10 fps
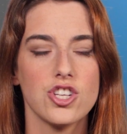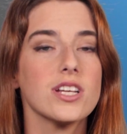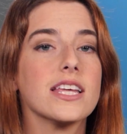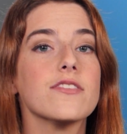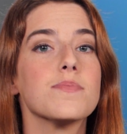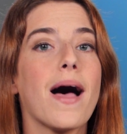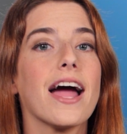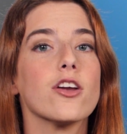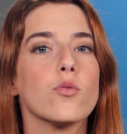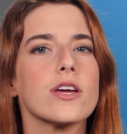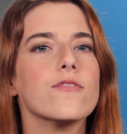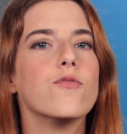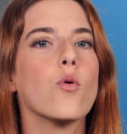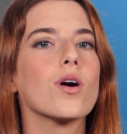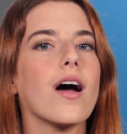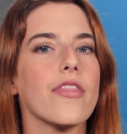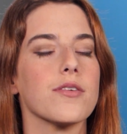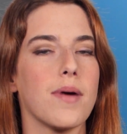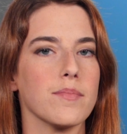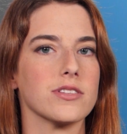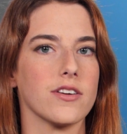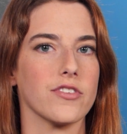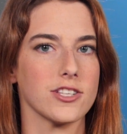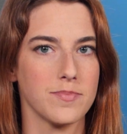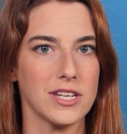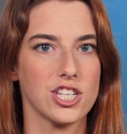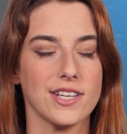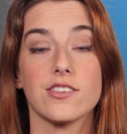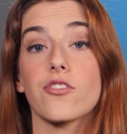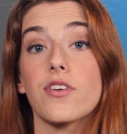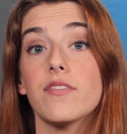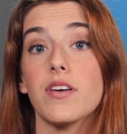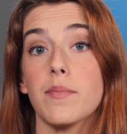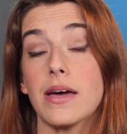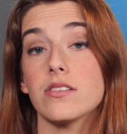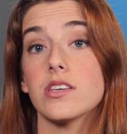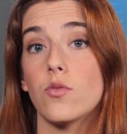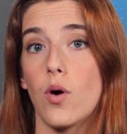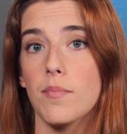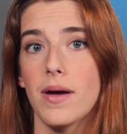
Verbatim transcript: She leaves behind only four other members of her species, three females and one